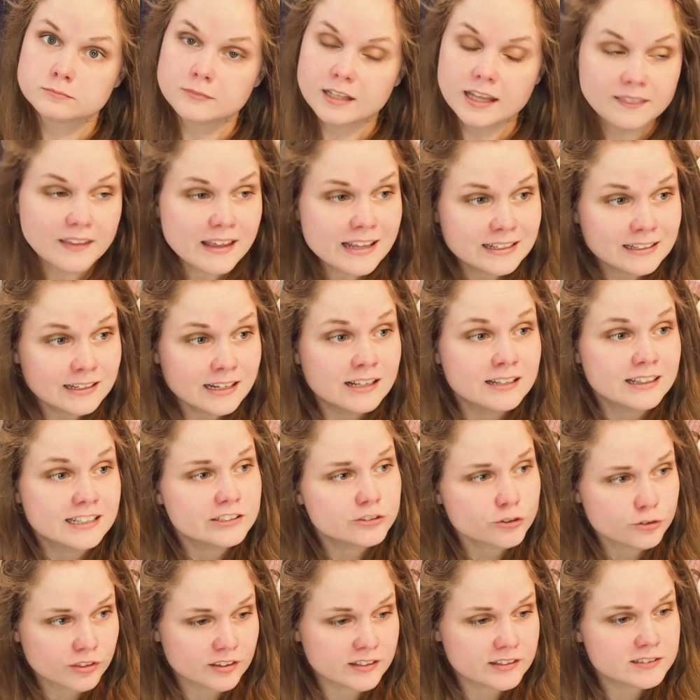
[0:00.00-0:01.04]
And then,
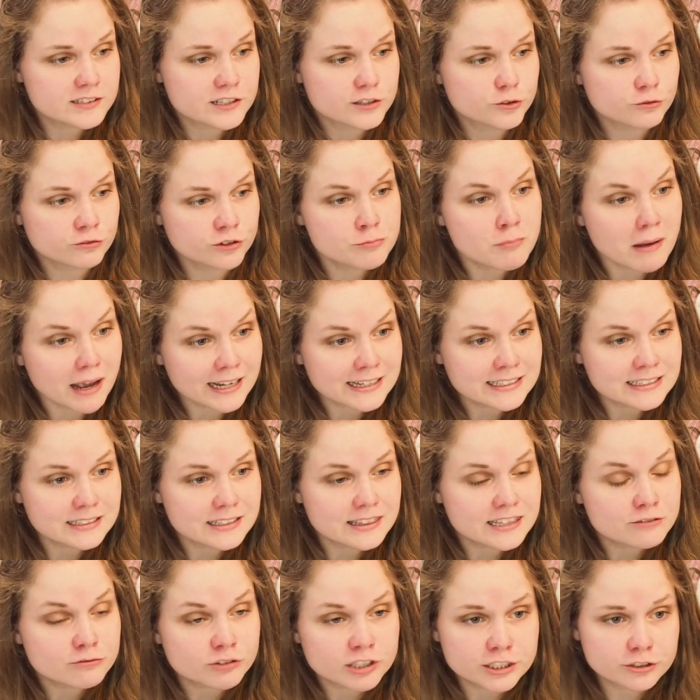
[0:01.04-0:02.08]
these are things that you
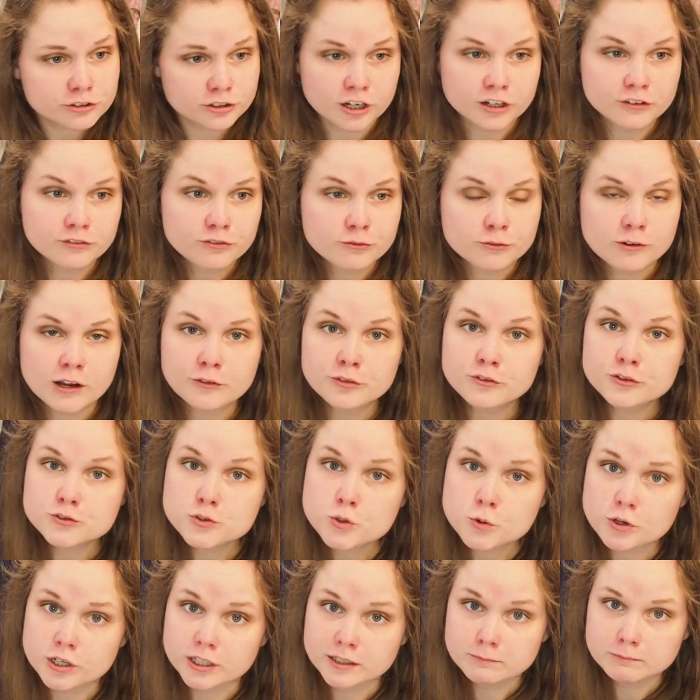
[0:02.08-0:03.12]
remind the reader of throughout the
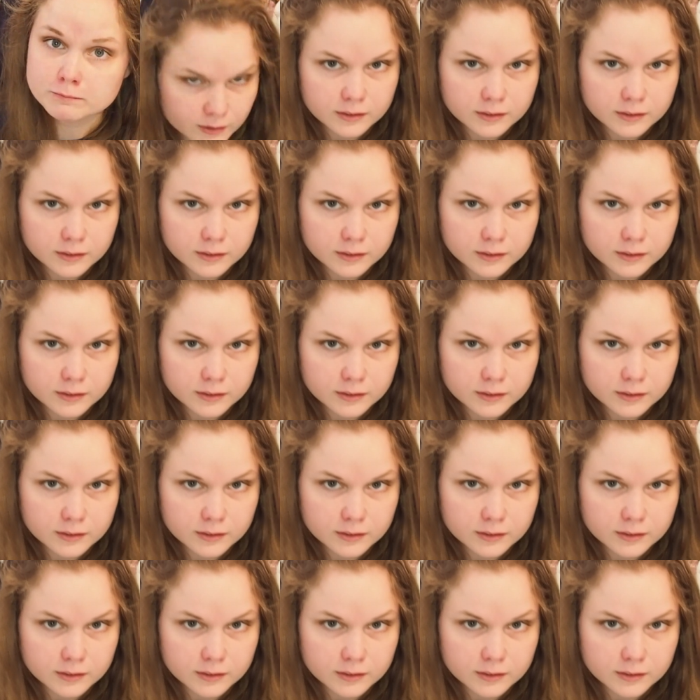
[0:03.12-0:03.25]
story.